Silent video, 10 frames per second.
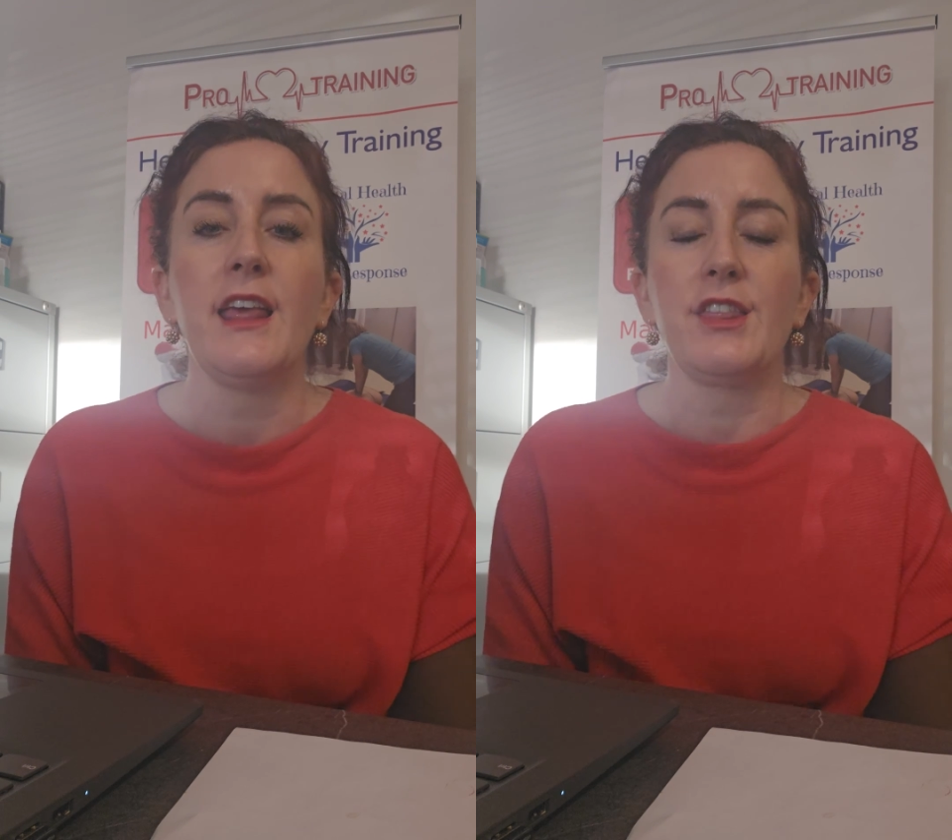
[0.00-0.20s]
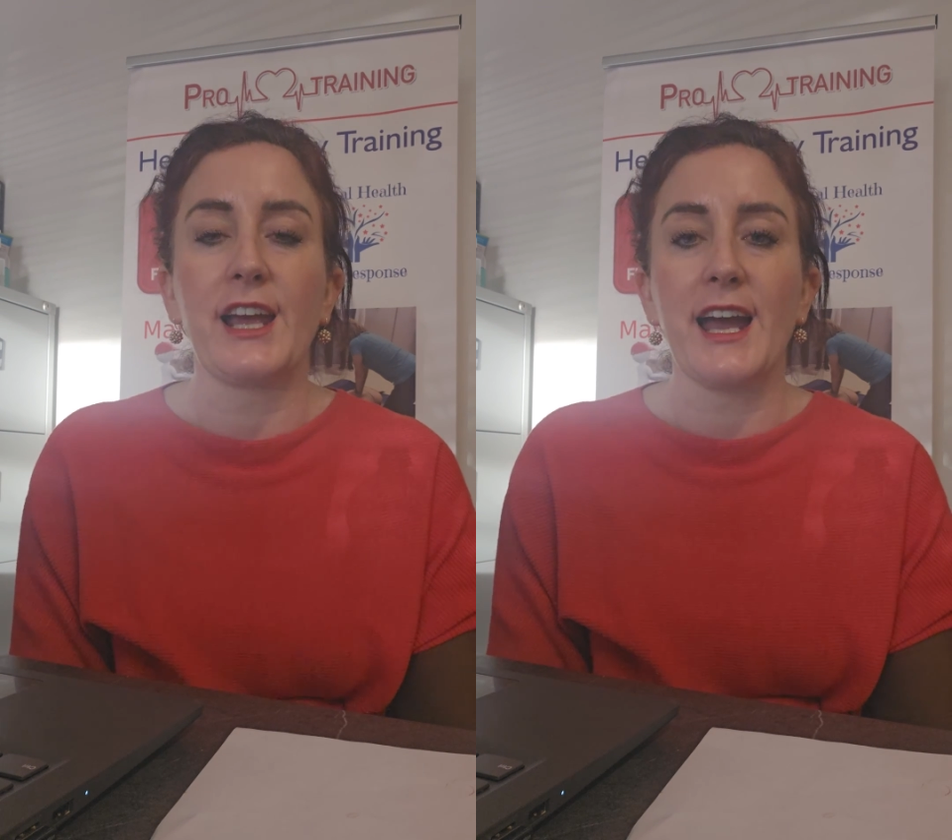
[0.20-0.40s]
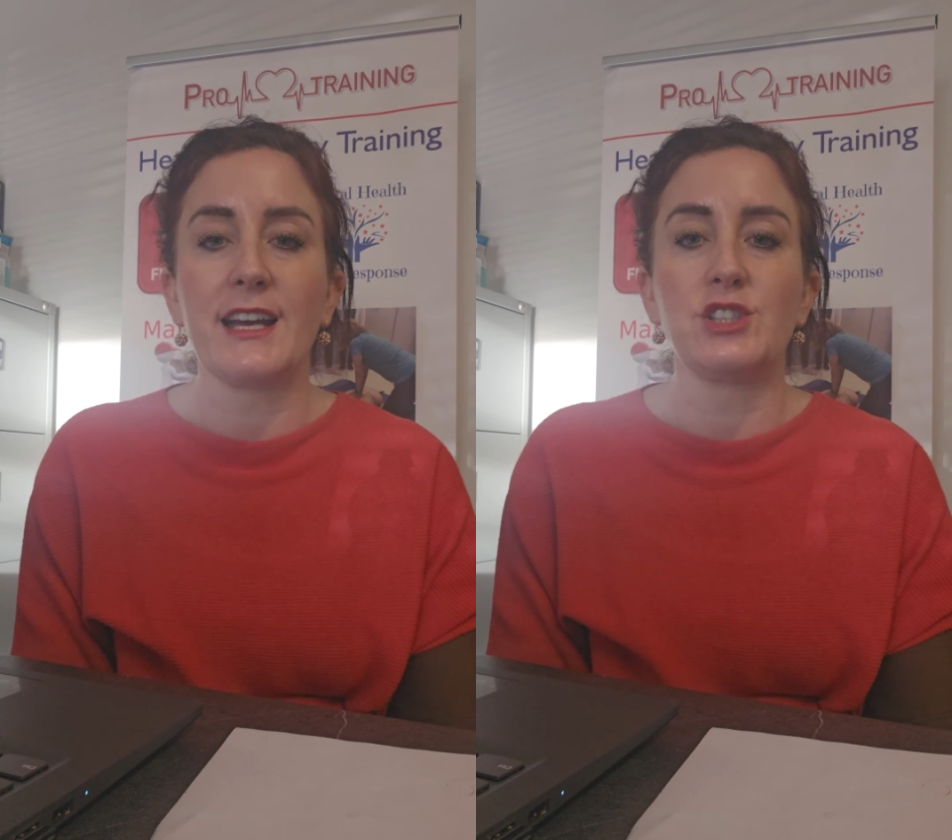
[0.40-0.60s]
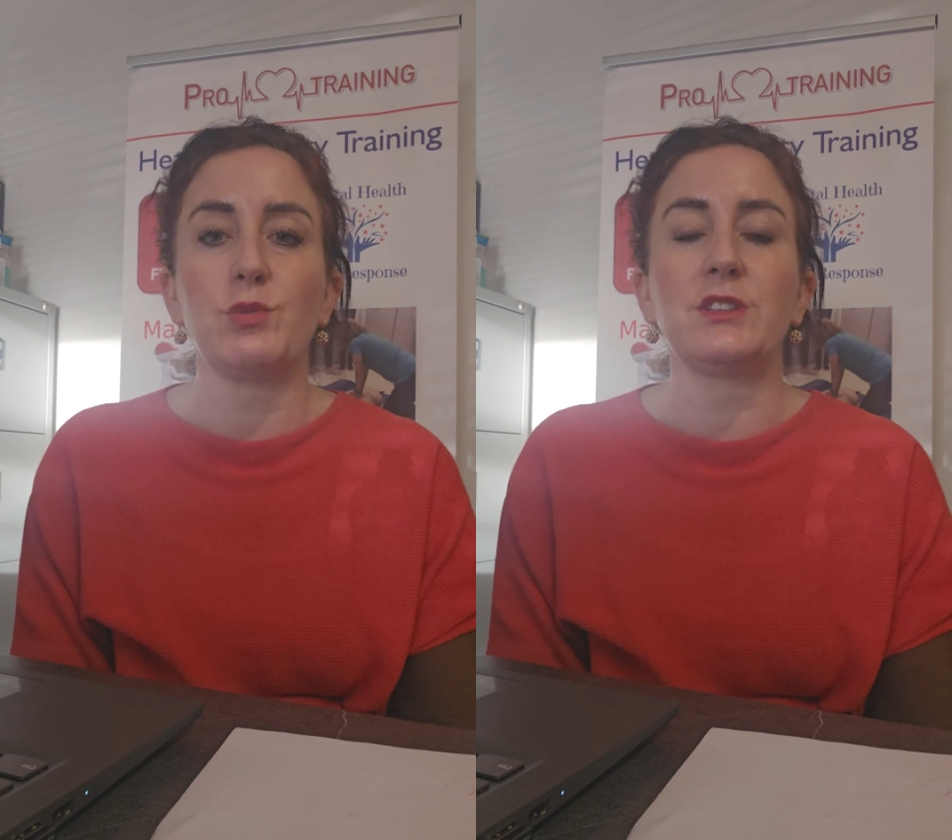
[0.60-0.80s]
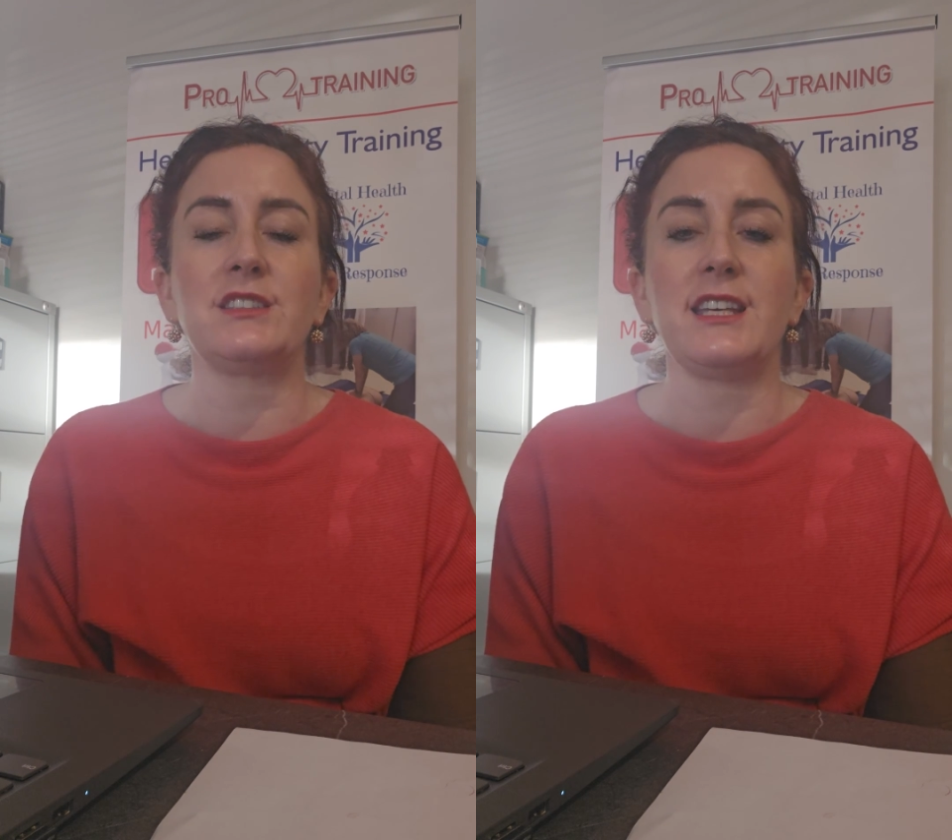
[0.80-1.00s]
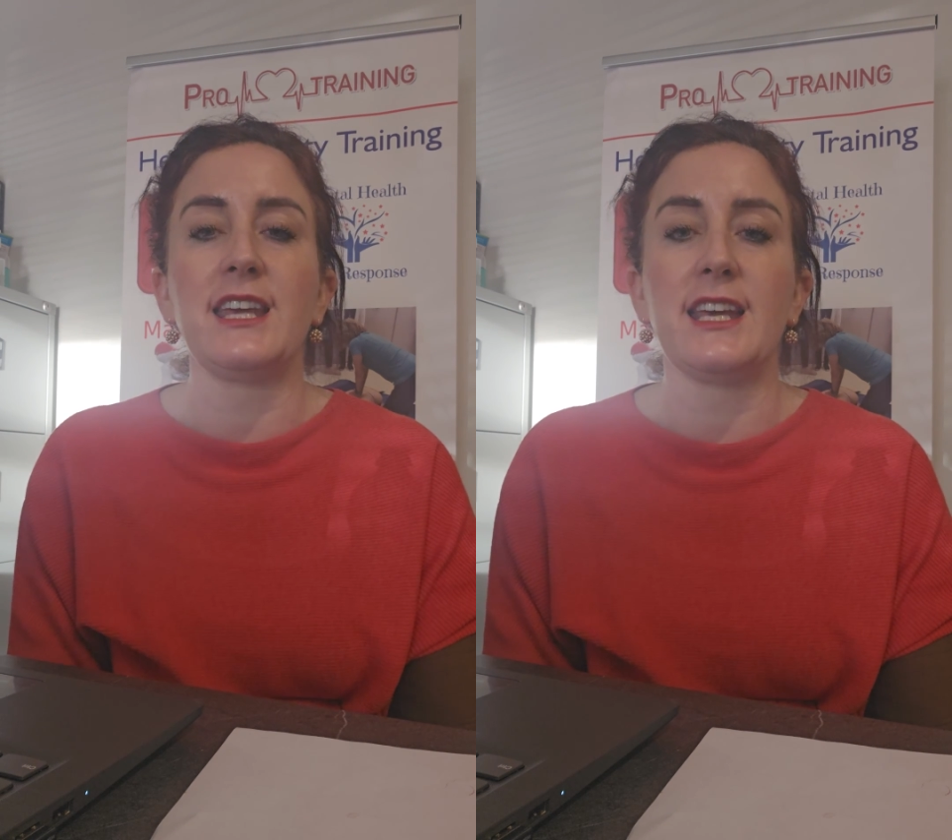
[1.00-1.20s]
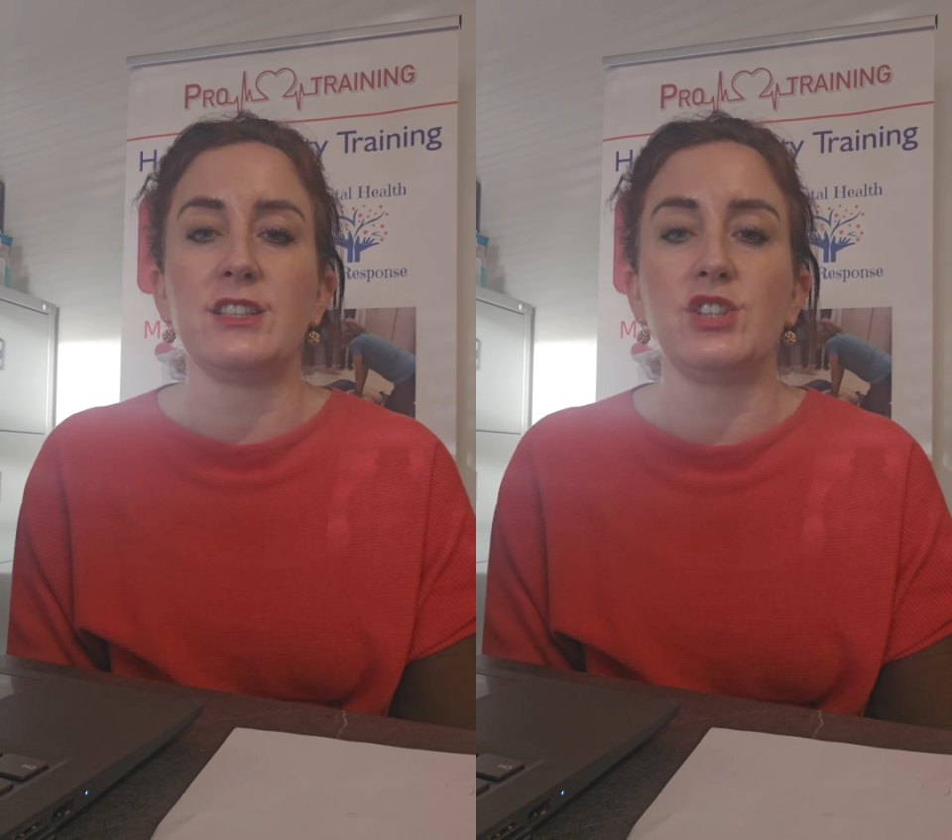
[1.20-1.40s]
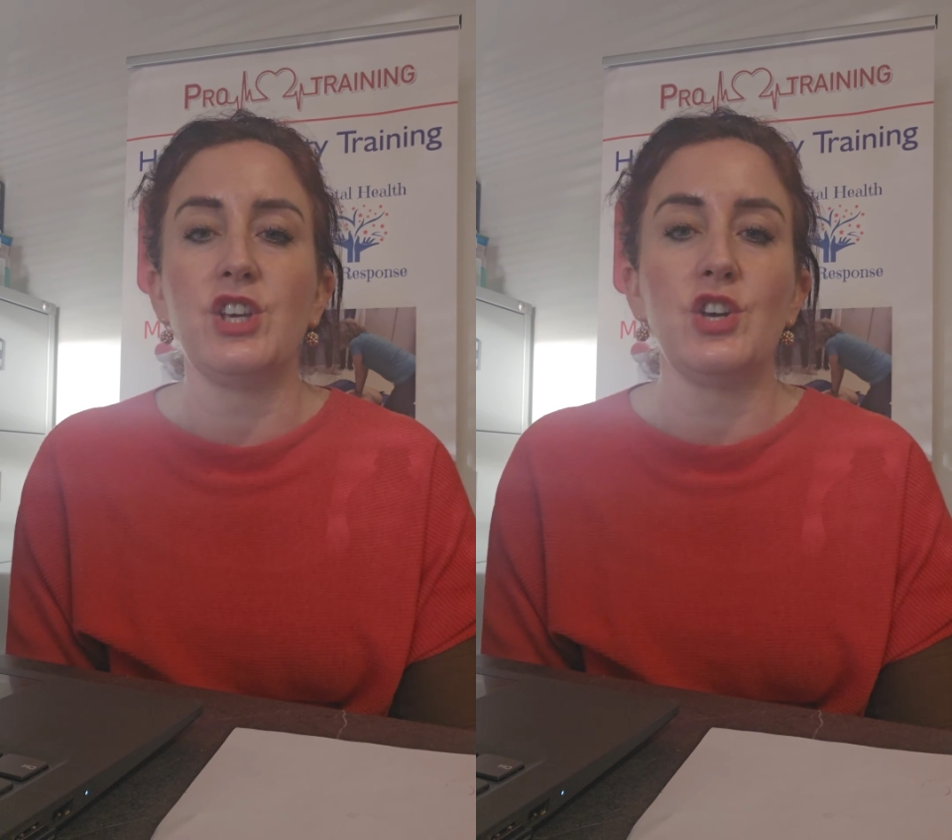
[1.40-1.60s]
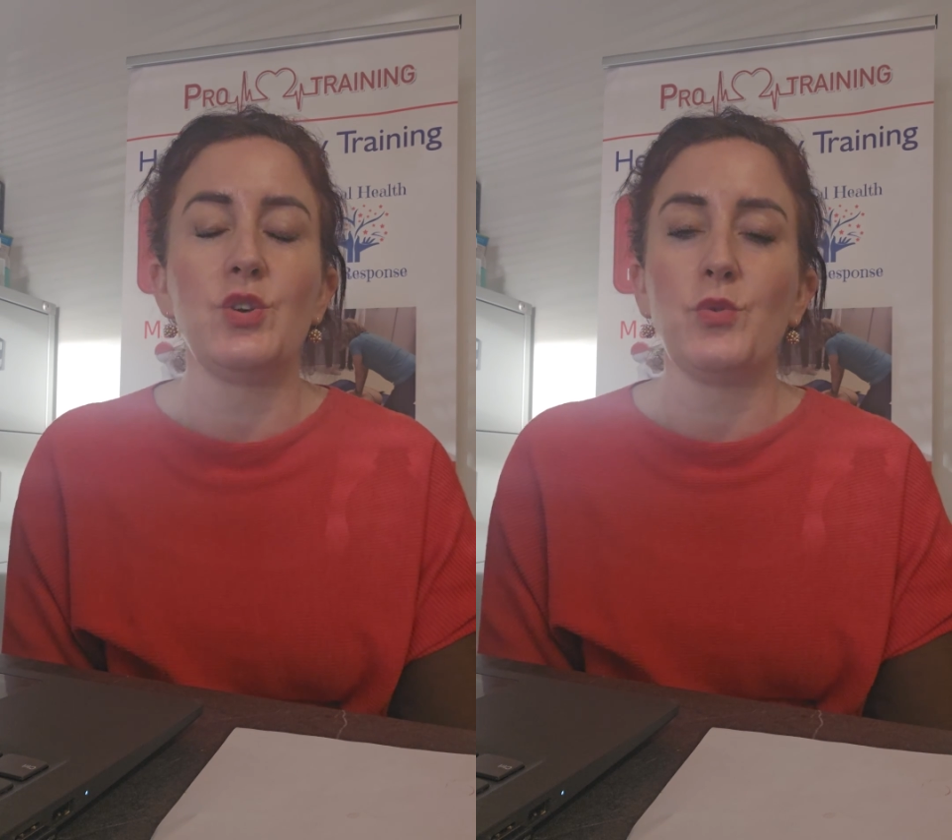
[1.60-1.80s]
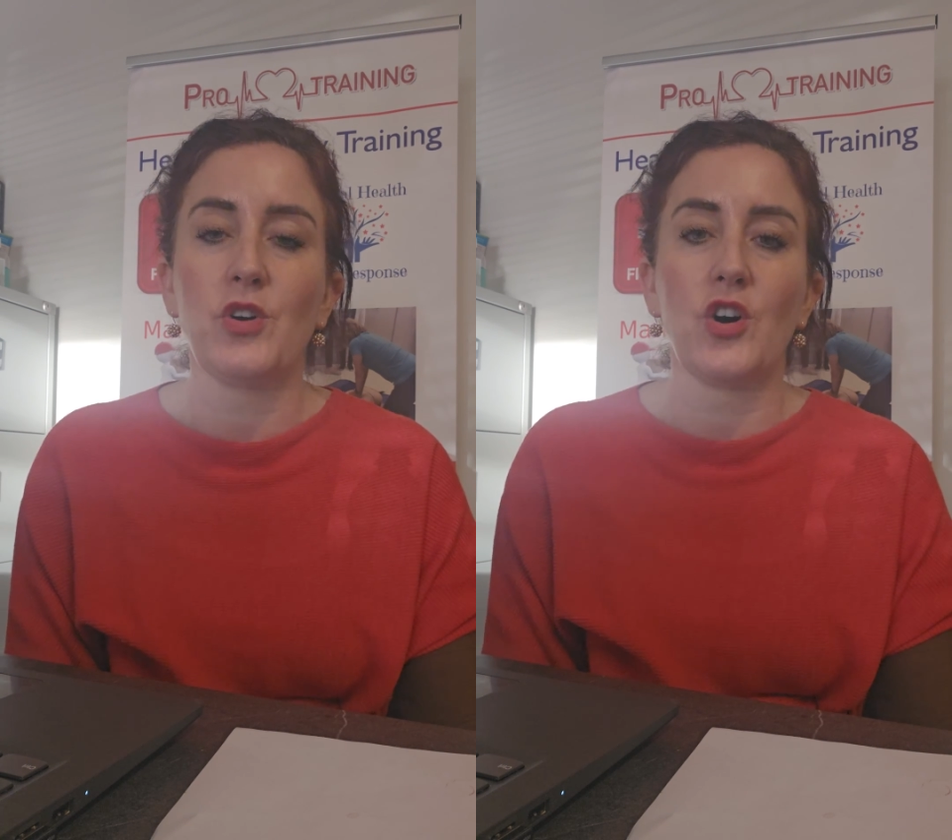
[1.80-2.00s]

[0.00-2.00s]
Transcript: the casualty is U,